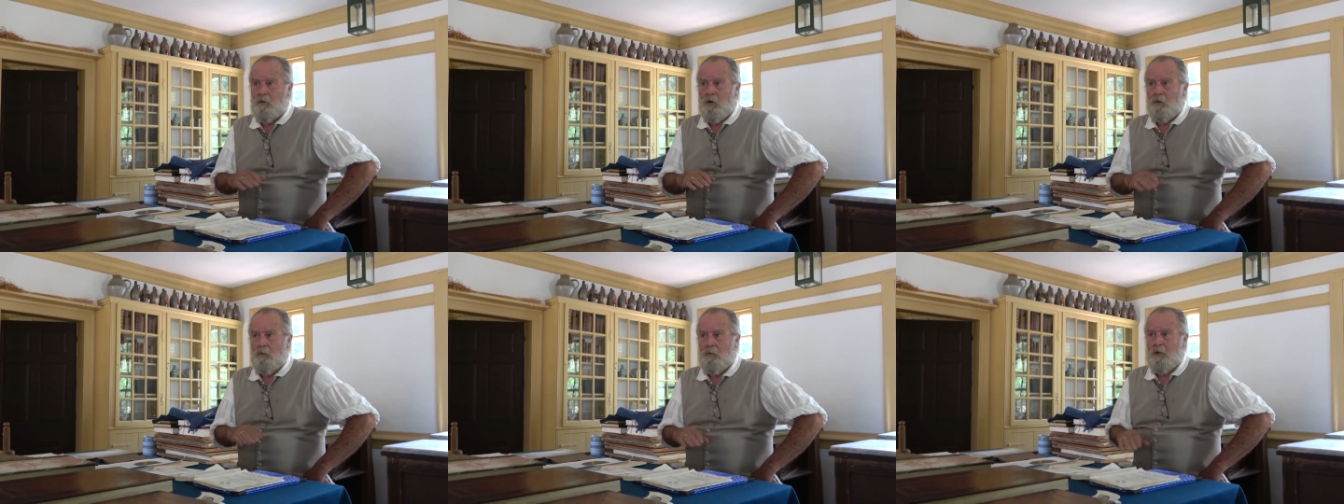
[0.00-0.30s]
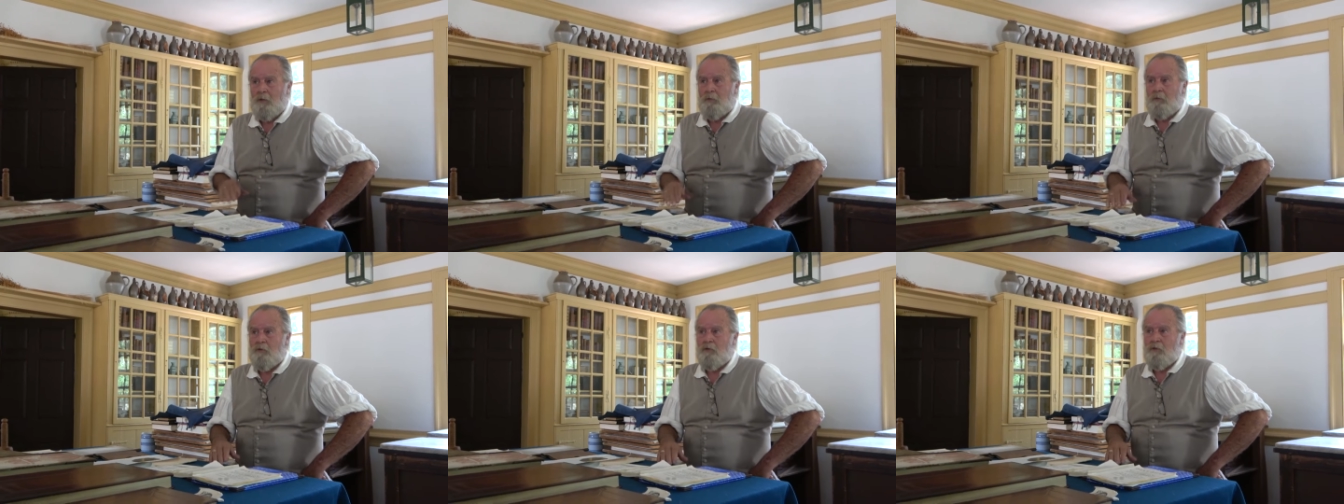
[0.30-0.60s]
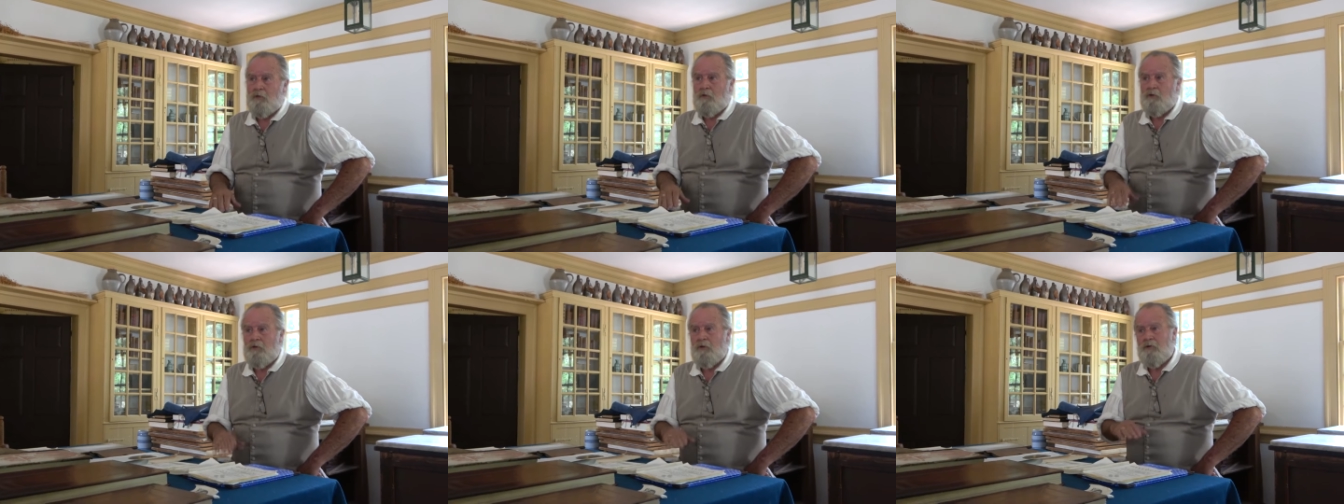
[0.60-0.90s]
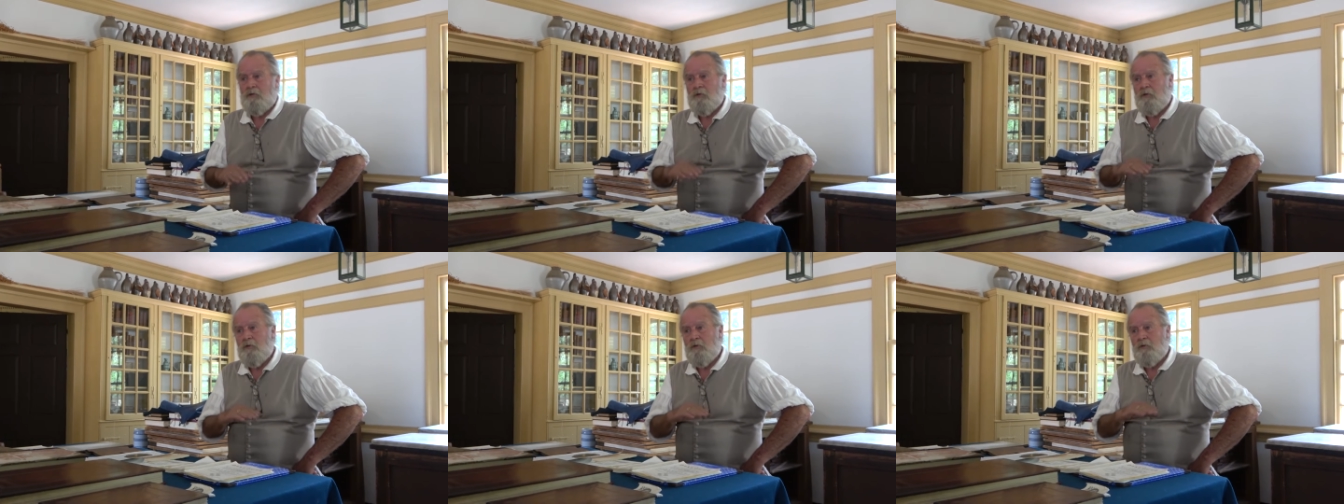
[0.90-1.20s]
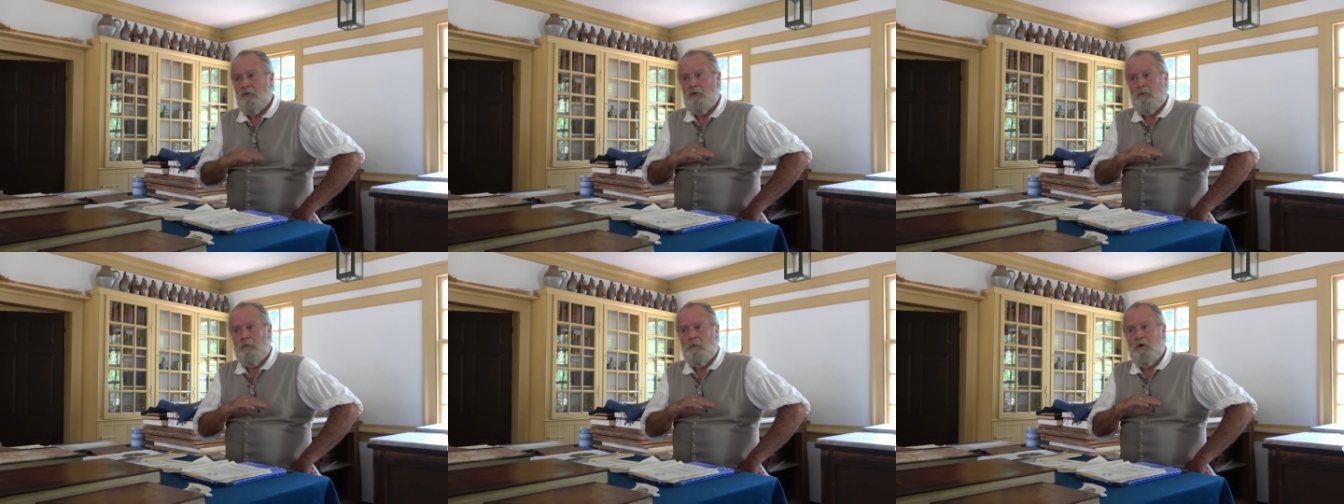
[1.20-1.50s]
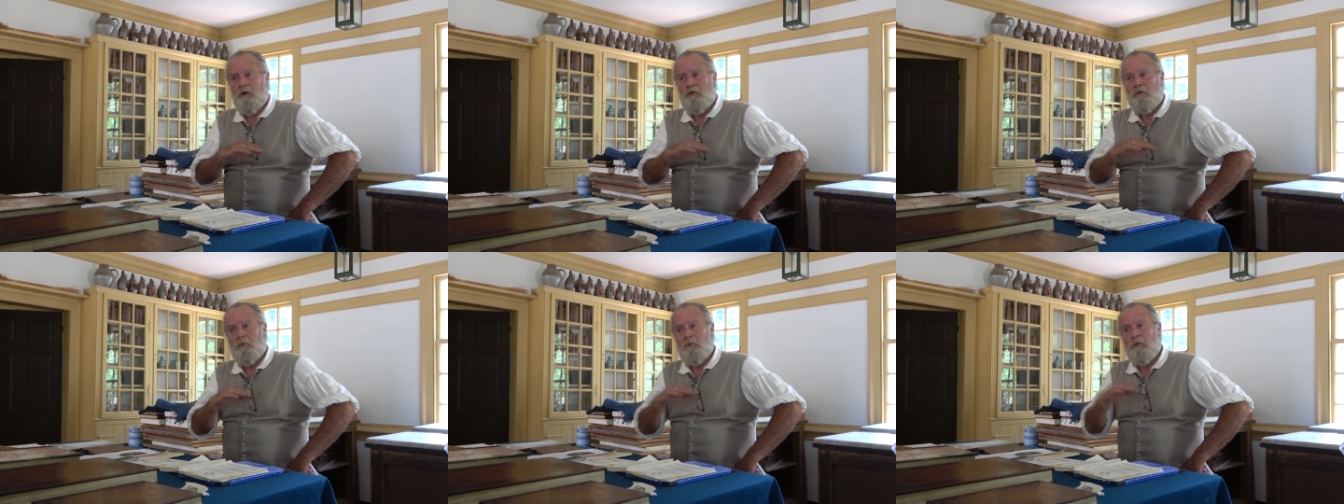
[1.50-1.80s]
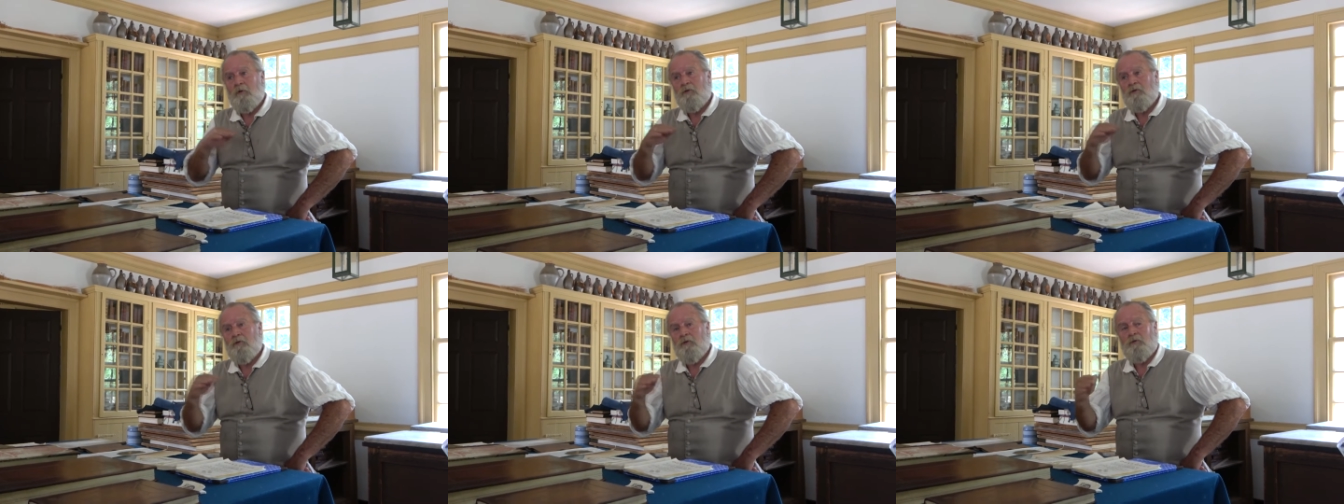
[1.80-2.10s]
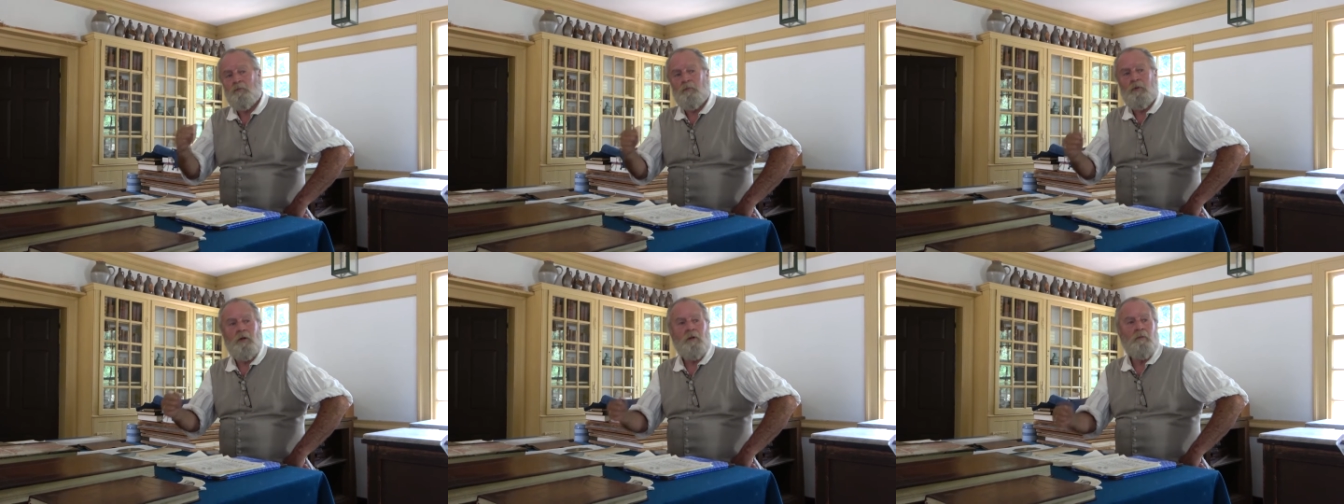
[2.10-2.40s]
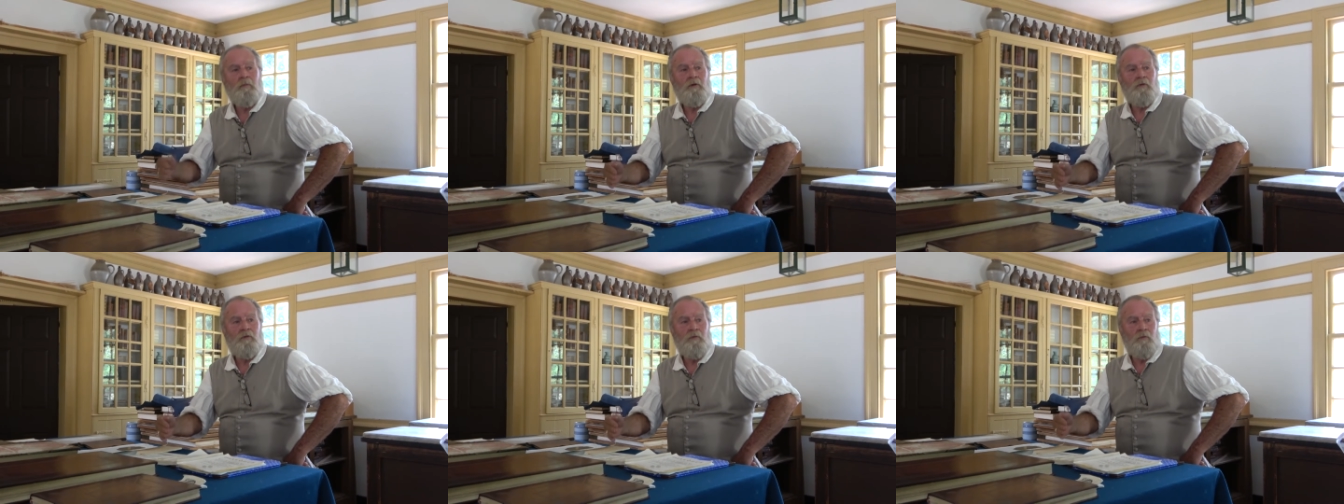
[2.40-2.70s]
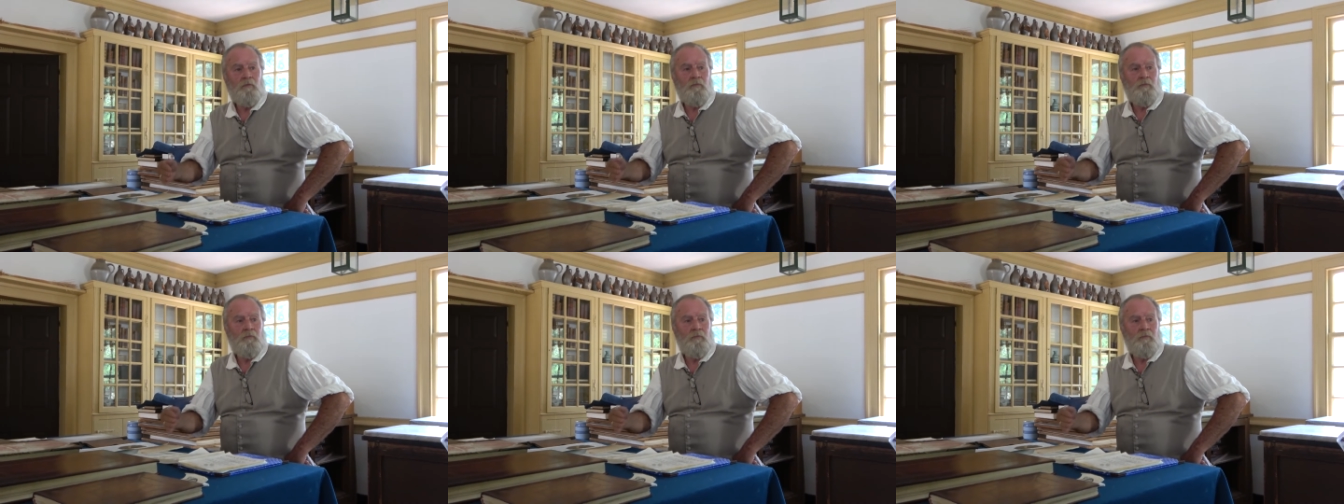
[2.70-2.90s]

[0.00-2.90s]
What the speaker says: pulp paper first introduced, and the price of books just plummets.